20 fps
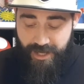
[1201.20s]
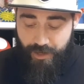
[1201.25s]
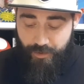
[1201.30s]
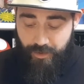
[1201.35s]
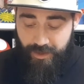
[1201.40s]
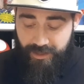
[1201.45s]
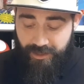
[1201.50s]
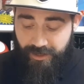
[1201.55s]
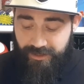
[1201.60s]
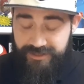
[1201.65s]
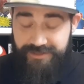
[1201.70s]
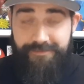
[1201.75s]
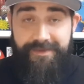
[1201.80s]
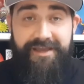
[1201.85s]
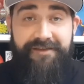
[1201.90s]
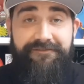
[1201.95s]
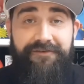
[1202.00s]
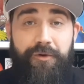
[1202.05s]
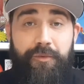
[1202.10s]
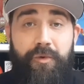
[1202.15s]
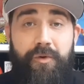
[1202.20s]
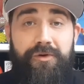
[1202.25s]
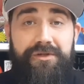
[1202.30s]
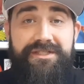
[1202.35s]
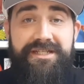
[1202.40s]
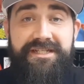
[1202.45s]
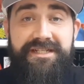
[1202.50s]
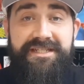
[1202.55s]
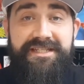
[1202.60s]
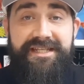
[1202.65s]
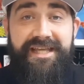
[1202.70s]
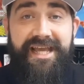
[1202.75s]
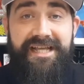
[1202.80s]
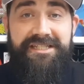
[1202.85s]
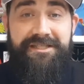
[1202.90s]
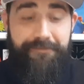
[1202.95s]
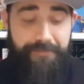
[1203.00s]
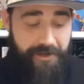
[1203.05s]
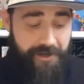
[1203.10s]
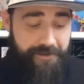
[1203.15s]
would cost me if I walked into
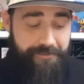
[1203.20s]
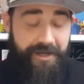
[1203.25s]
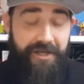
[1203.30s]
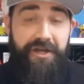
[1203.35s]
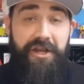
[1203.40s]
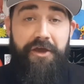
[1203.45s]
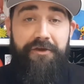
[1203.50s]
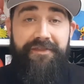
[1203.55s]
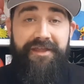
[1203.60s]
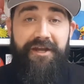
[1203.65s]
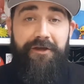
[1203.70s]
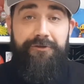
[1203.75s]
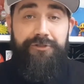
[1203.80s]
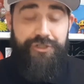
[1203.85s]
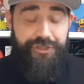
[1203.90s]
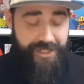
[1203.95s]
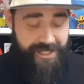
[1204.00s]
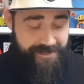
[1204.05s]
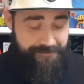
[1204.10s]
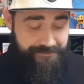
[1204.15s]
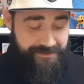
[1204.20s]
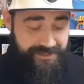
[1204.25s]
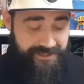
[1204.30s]
CEX to buy, but I know they're not cheap.